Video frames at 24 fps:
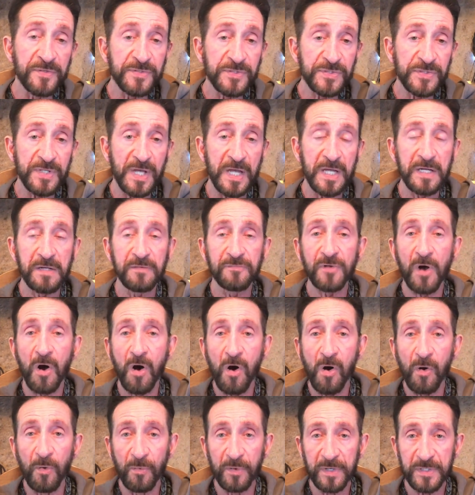saved
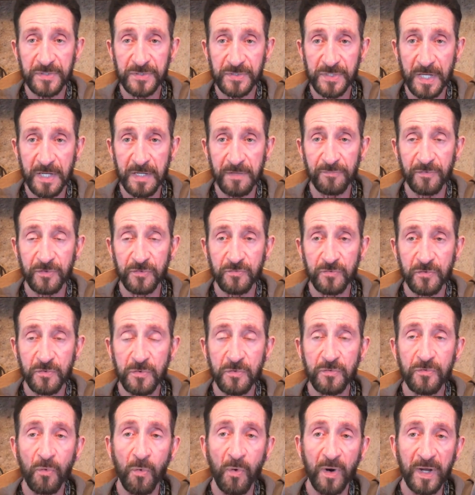always saved the
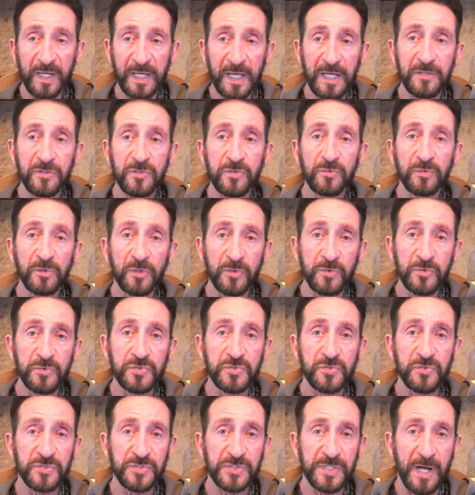truth, or can you
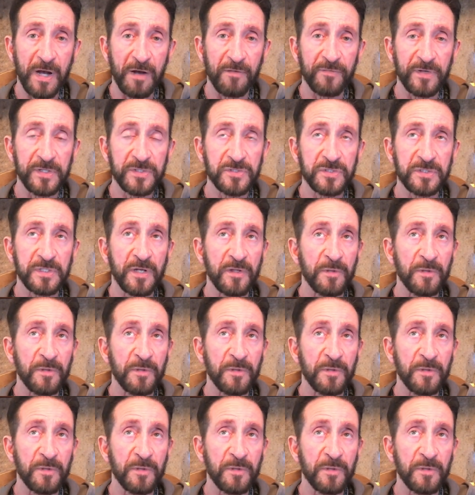lose your salvation?